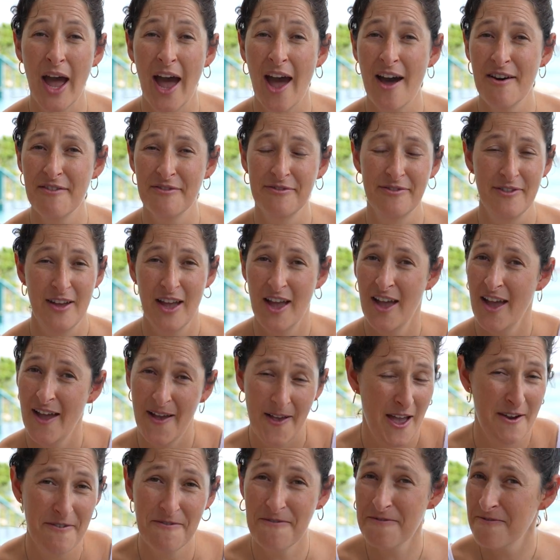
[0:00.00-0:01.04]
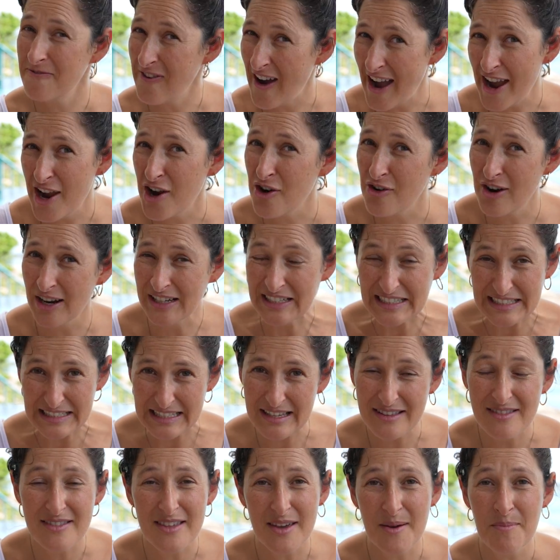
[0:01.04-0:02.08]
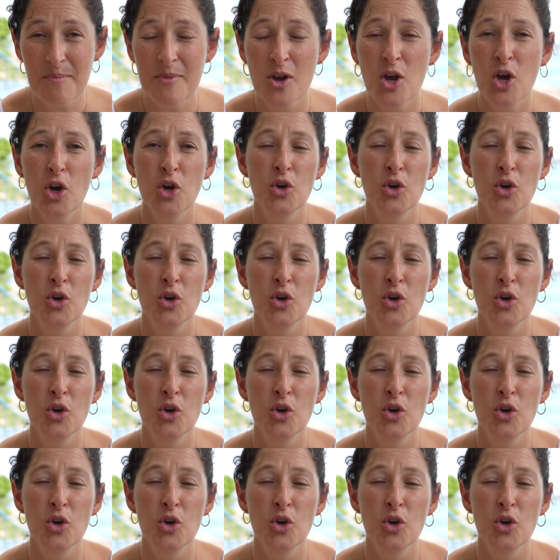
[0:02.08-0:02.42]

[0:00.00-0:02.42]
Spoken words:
have a fire underneath them,